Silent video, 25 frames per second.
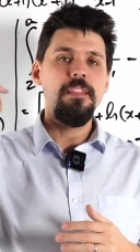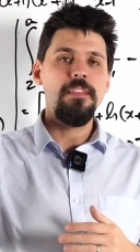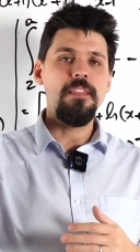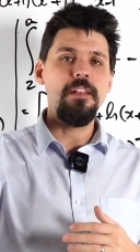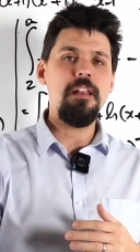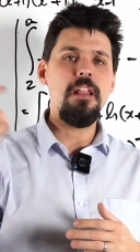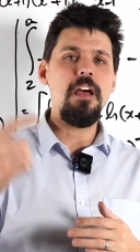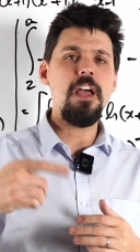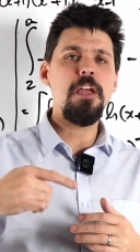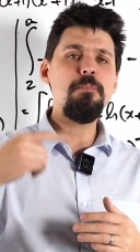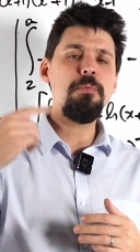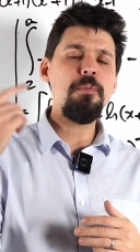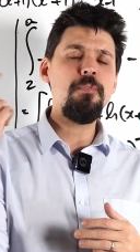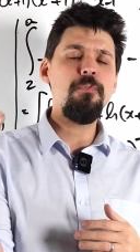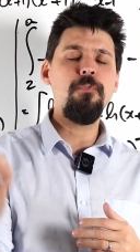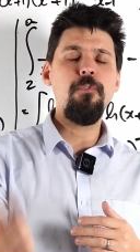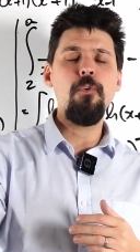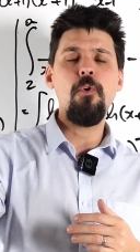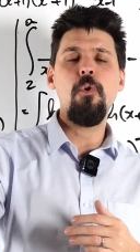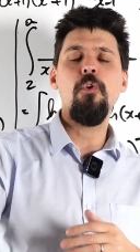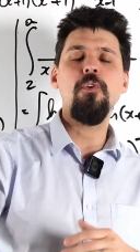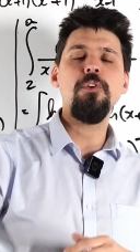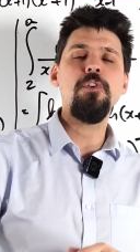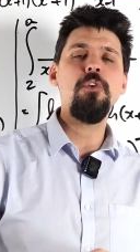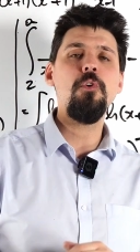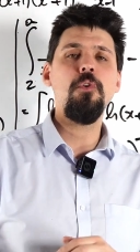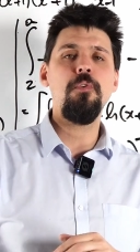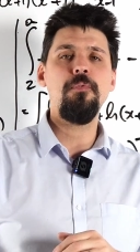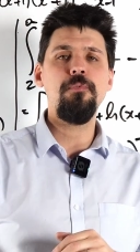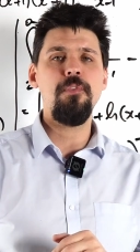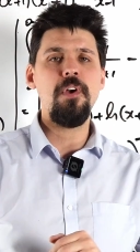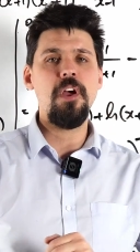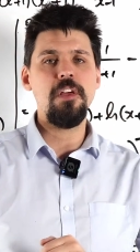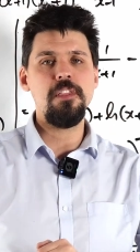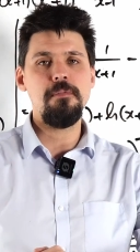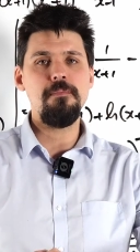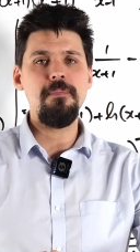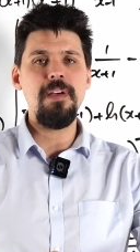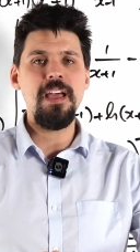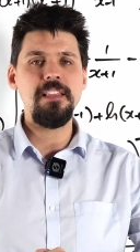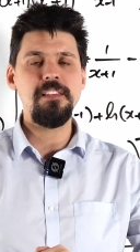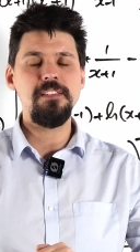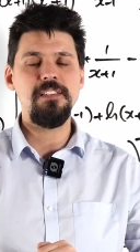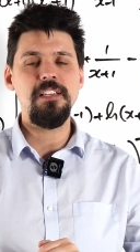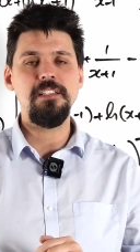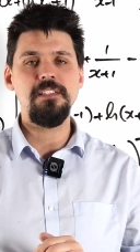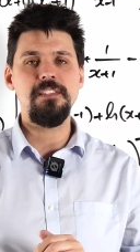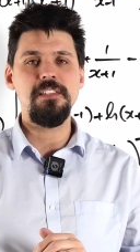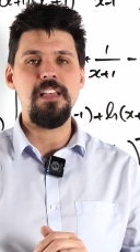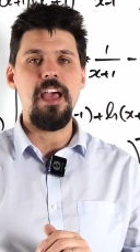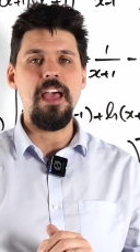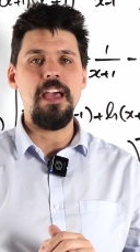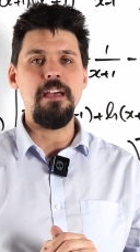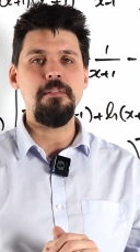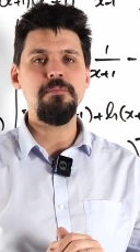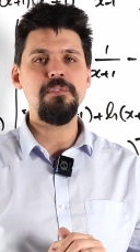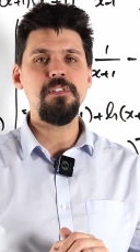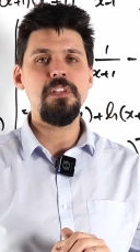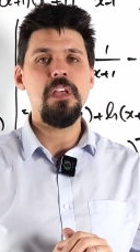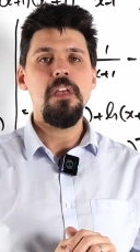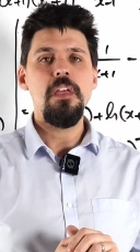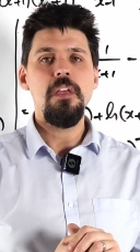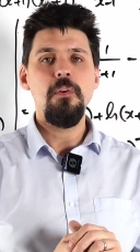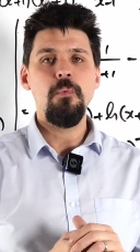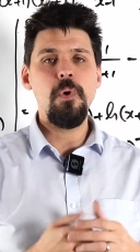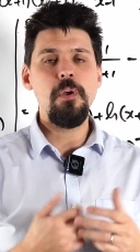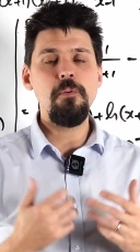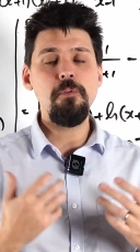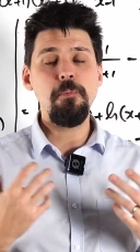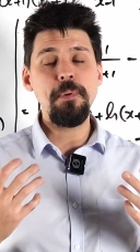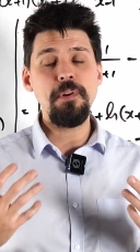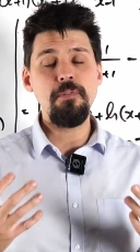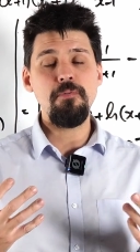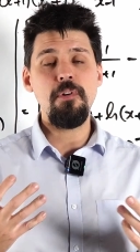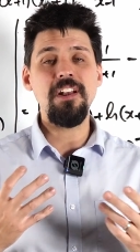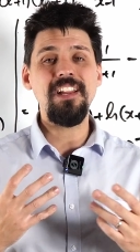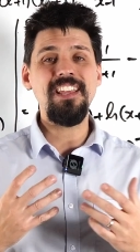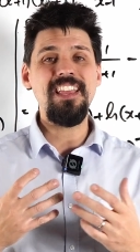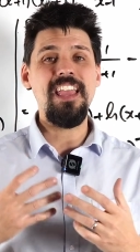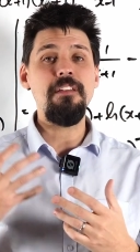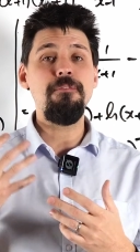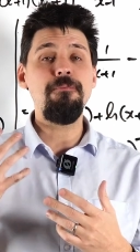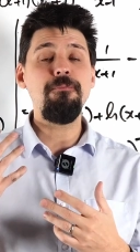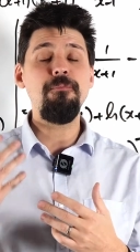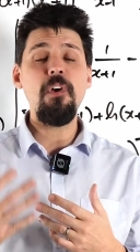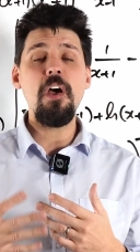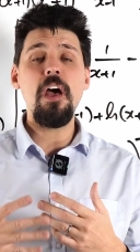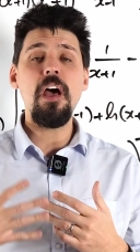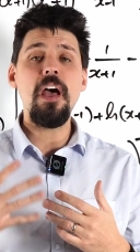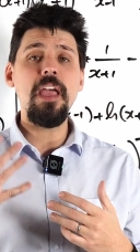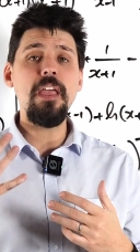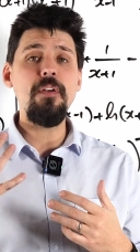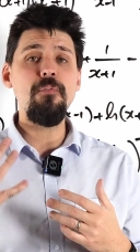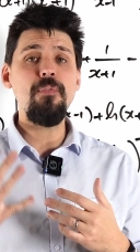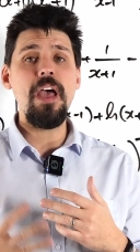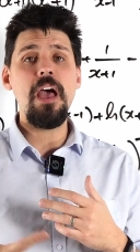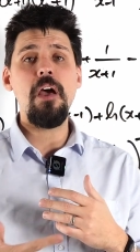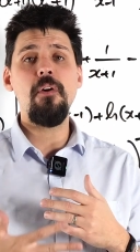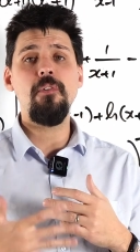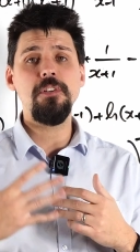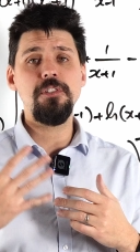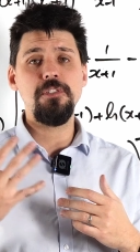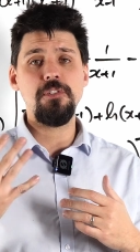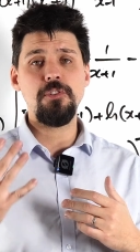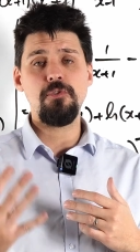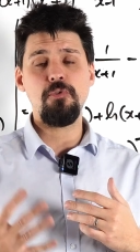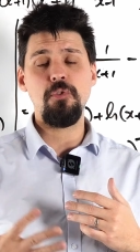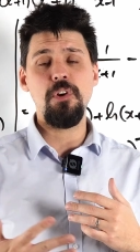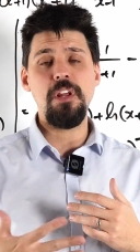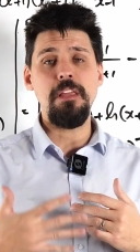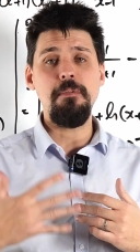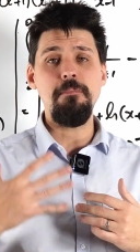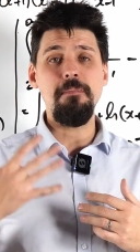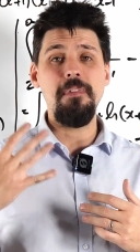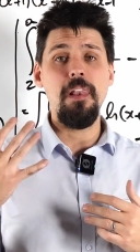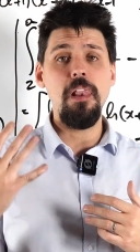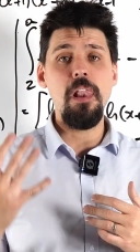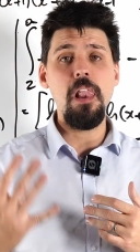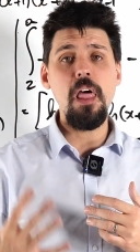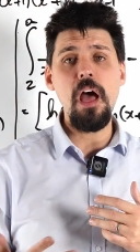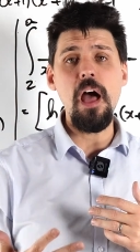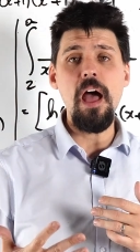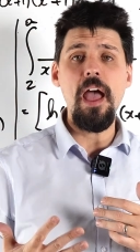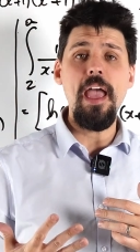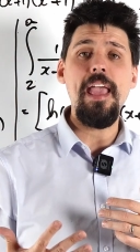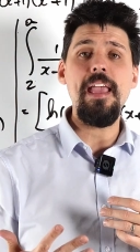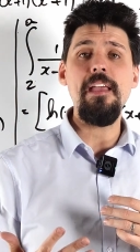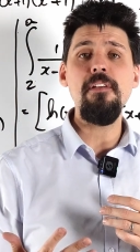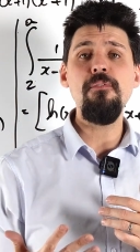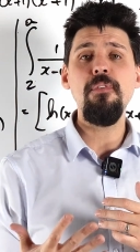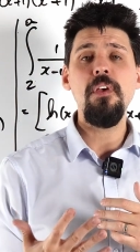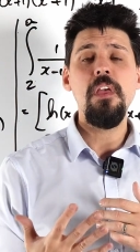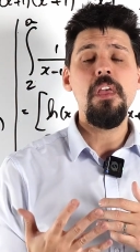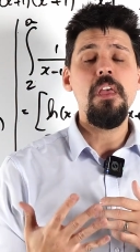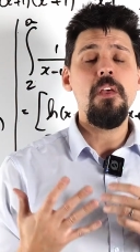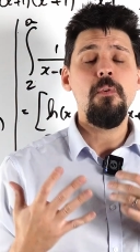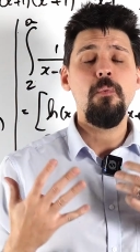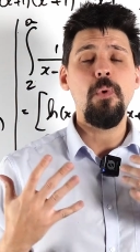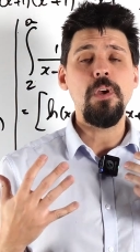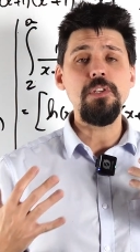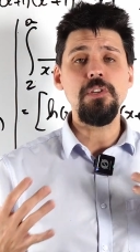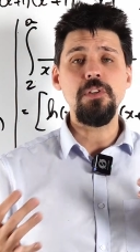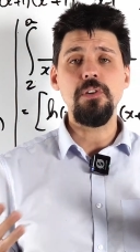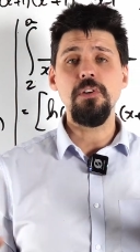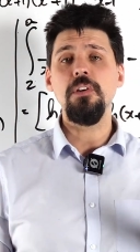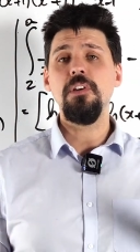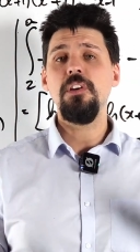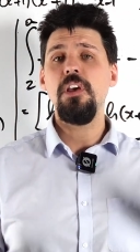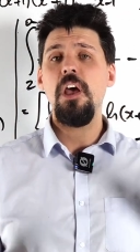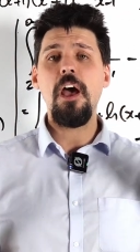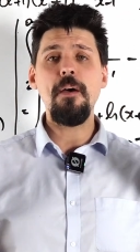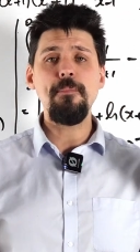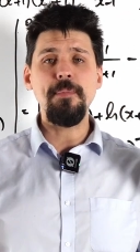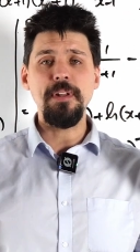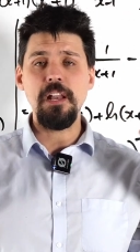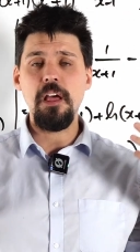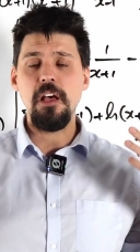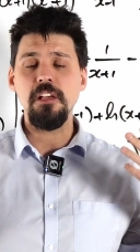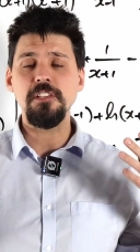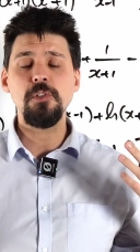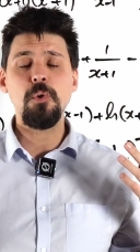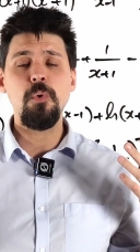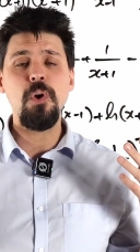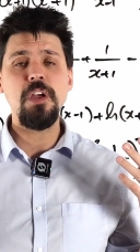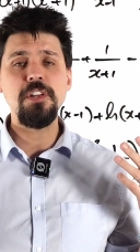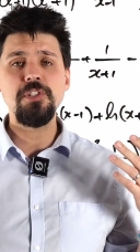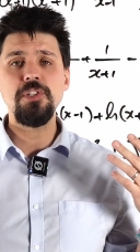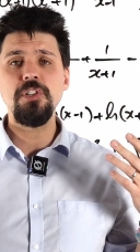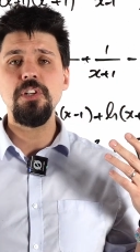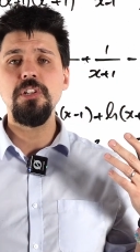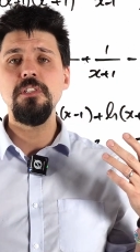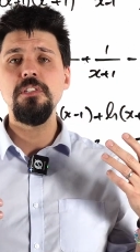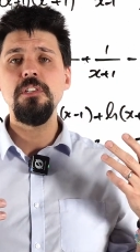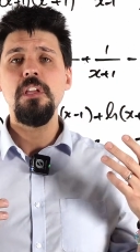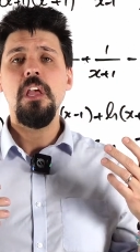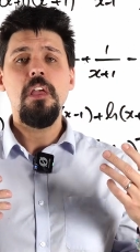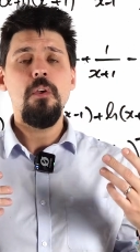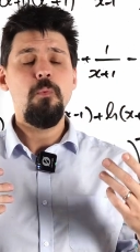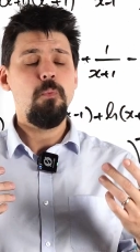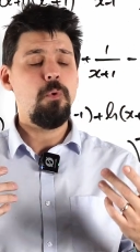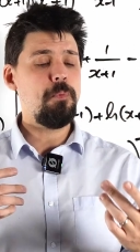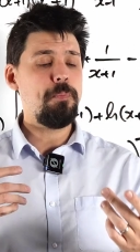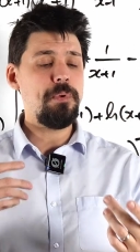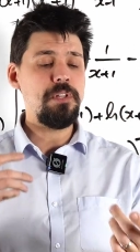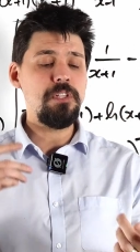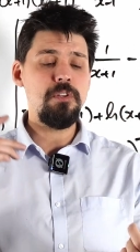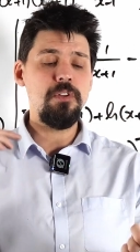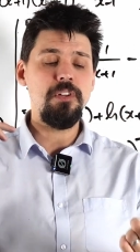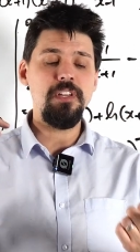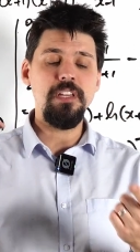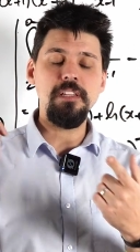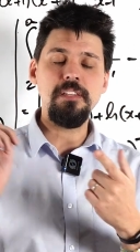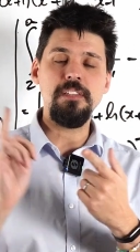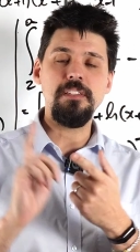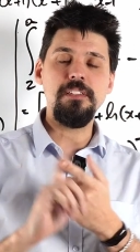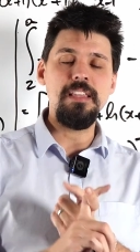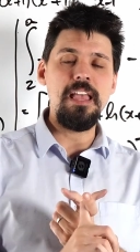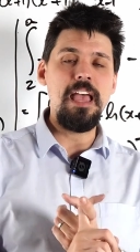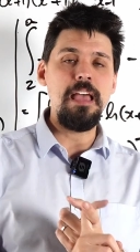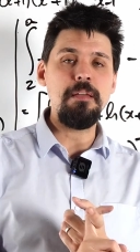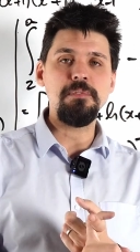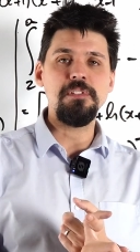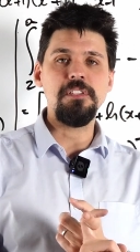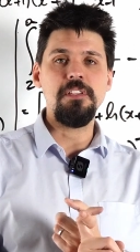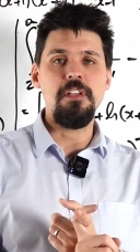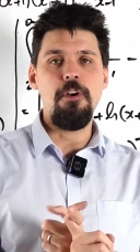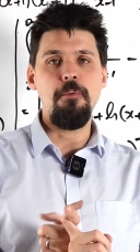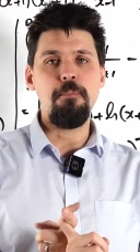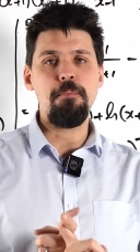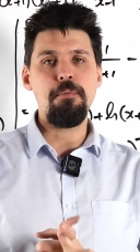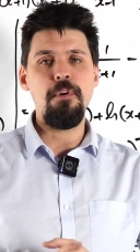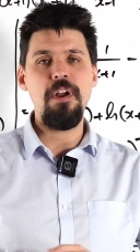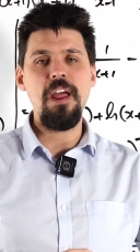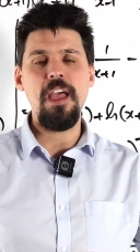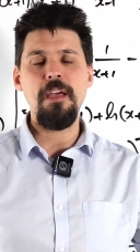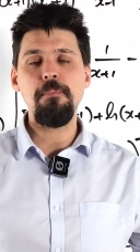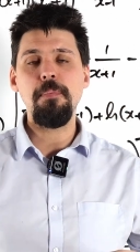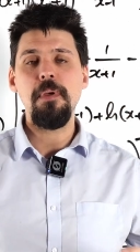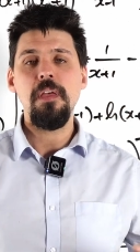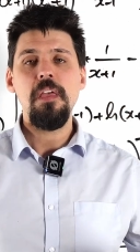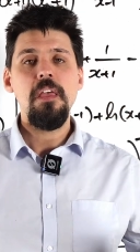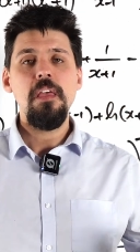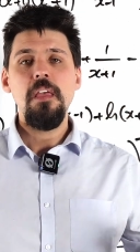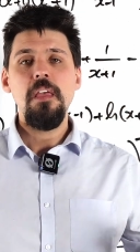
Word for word: the night before your further maths exams, we will be running a five hour stream live where you can come and ask questions. We'll be doing exam style prep.